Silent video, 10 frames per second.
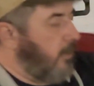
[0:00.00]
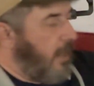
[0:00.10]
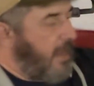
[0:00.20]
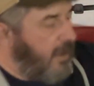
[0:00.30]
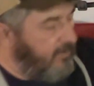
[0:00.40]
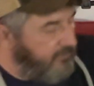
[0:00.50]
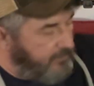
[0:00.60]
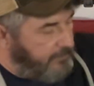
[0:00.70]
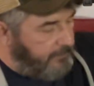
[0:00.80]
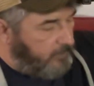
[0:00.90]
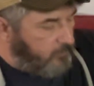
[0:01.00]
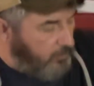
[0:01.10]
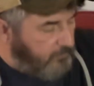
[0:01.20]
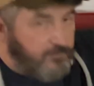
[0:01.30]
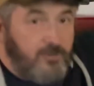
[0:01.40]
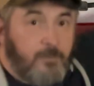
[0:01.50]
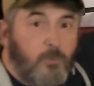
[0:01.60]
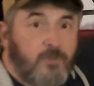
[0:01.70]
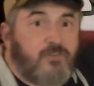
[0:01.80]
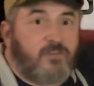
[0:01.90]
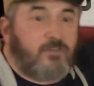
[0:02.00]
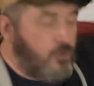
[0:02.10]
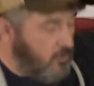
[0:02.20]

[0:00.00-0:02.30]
I have two 15.6-inch